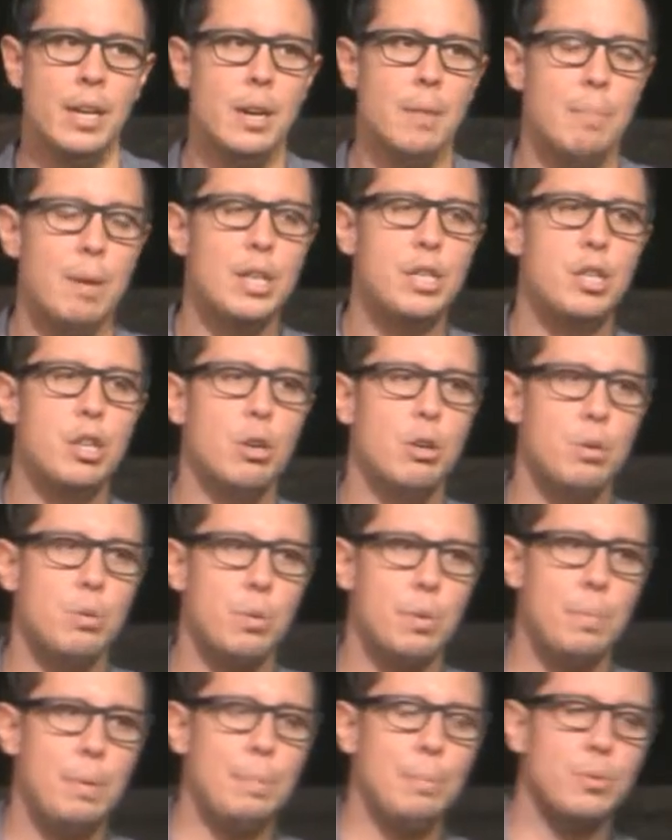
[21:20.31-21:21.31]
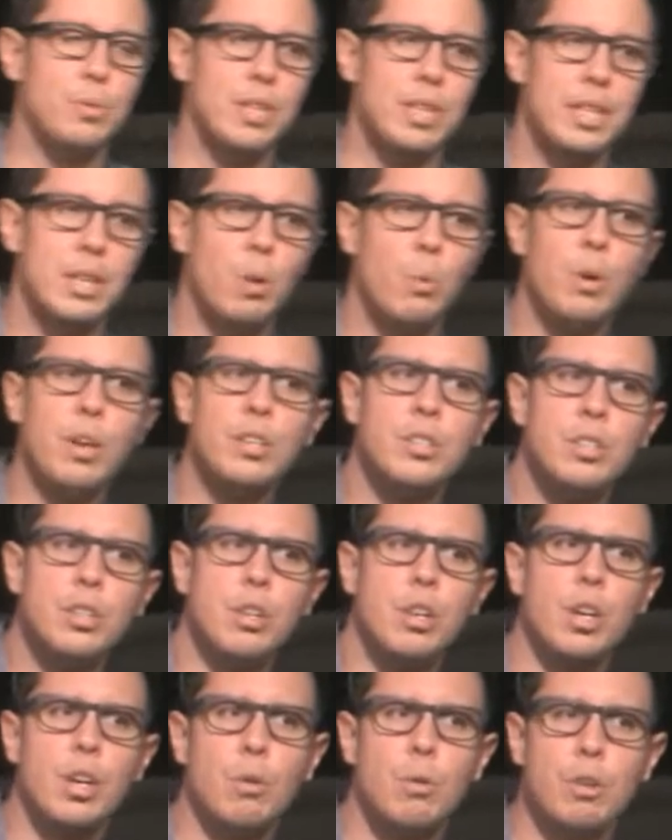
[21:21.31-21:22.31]
My joke when people say, you know, what is
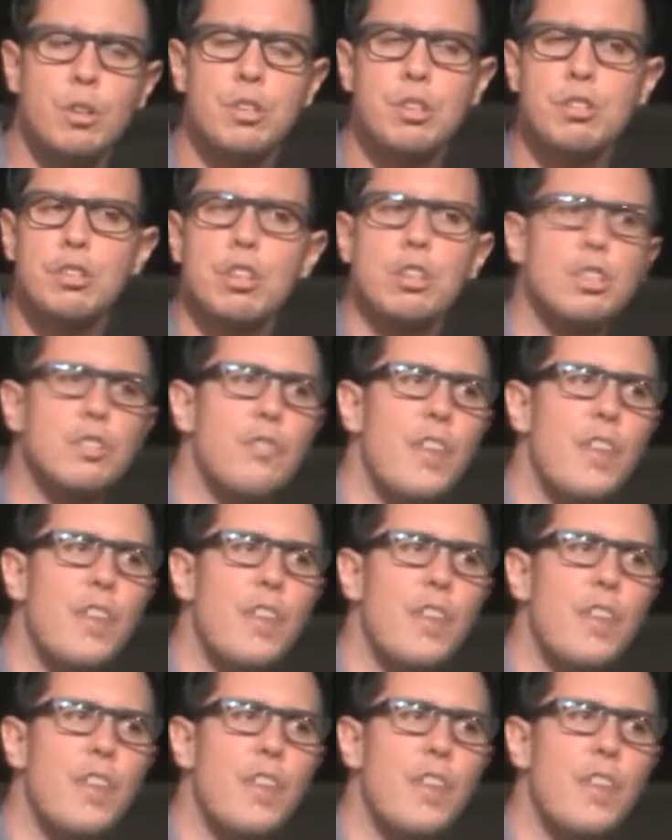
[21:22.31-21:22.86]
your church